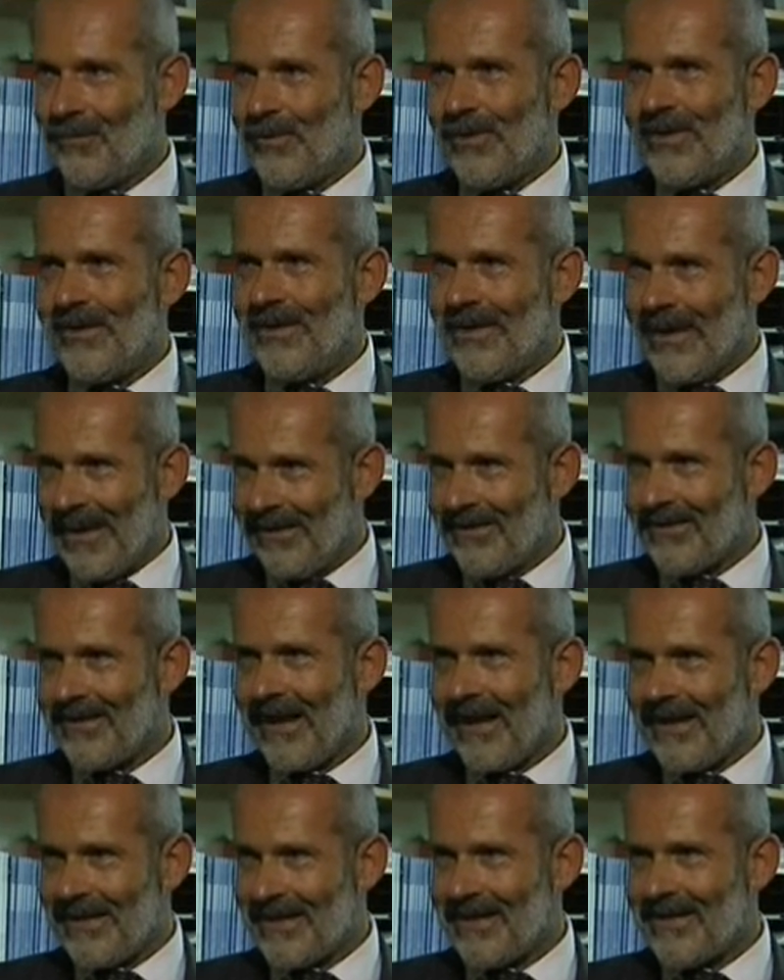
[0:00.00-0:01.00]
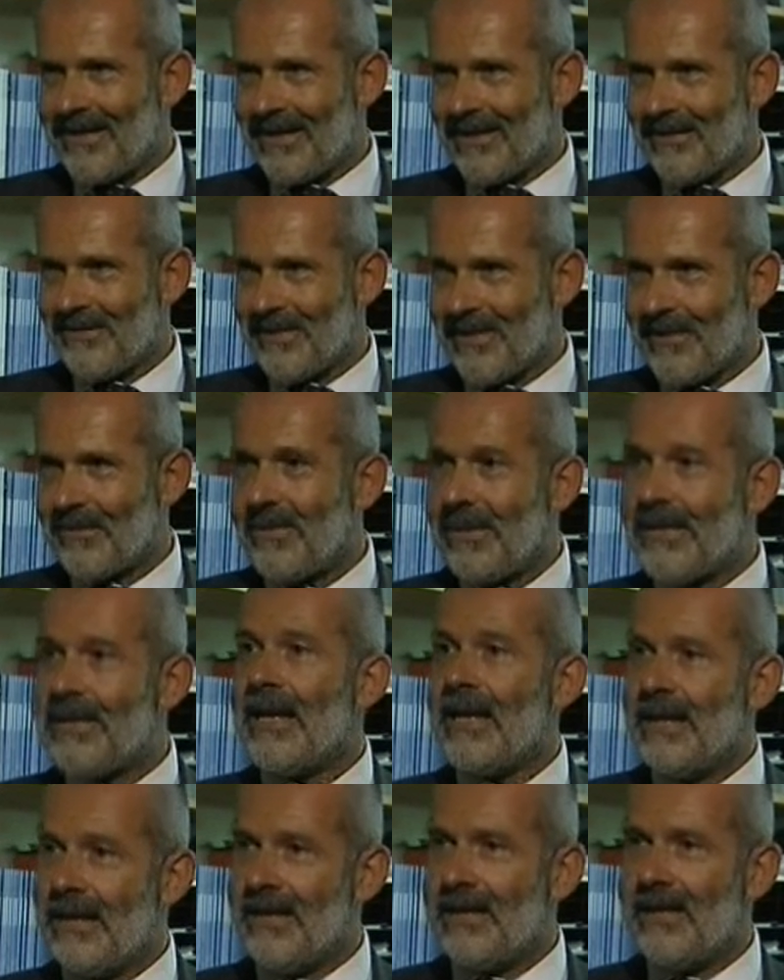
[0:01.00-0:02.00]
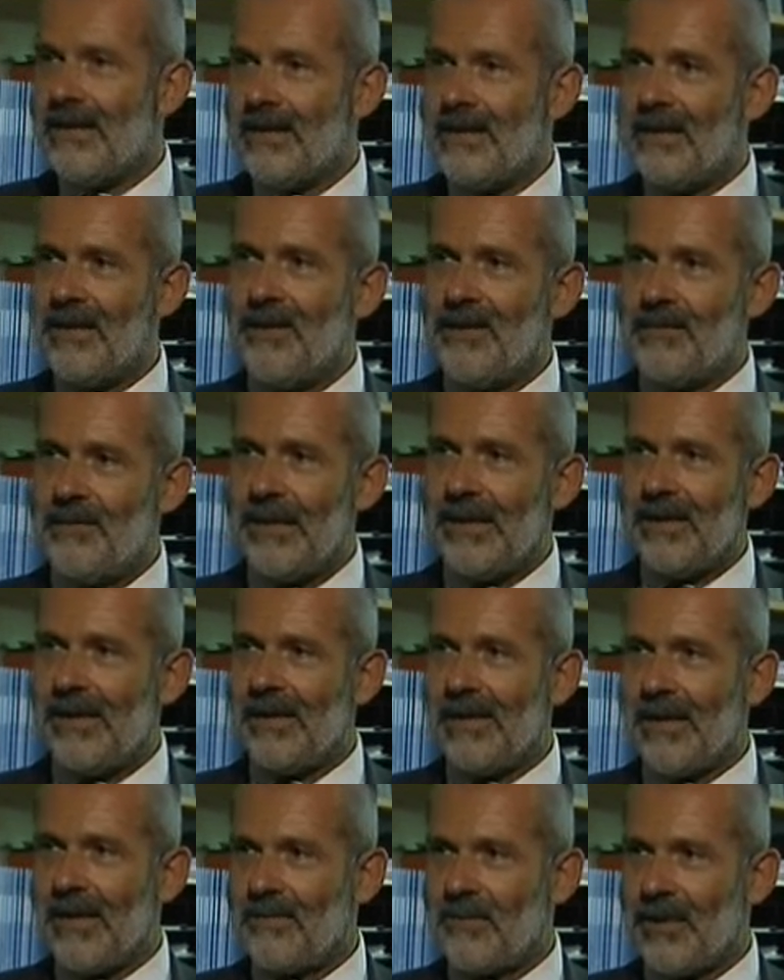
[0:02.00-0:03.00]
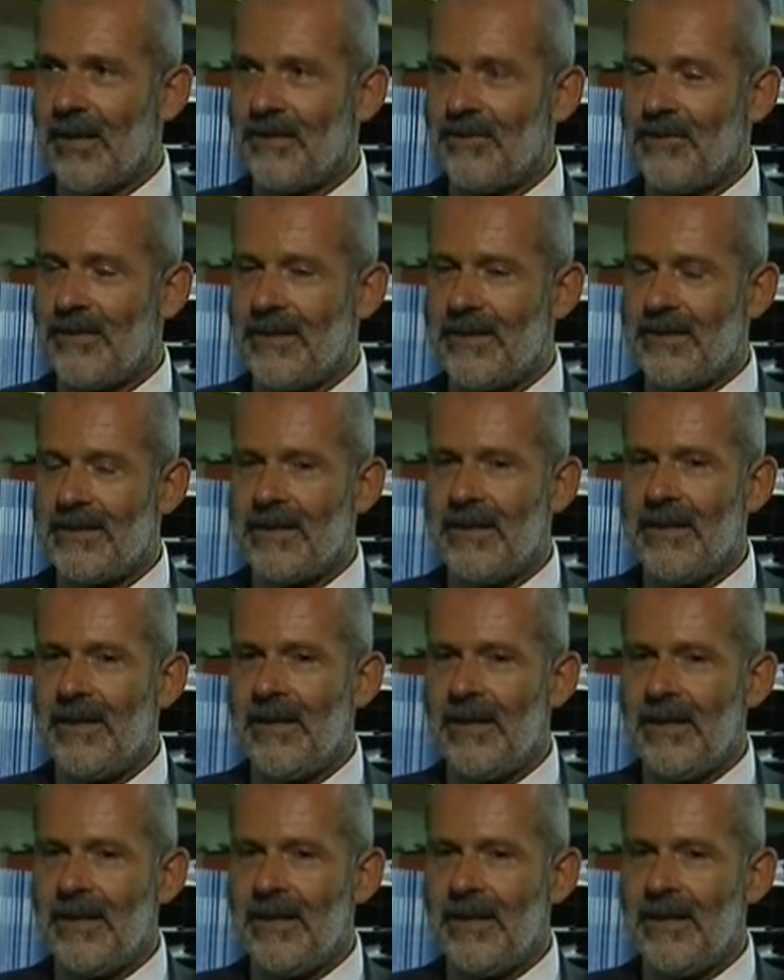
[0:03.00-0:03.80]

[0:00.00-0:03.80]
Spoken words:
within the healthcare systems, particularly in low and middle income countries.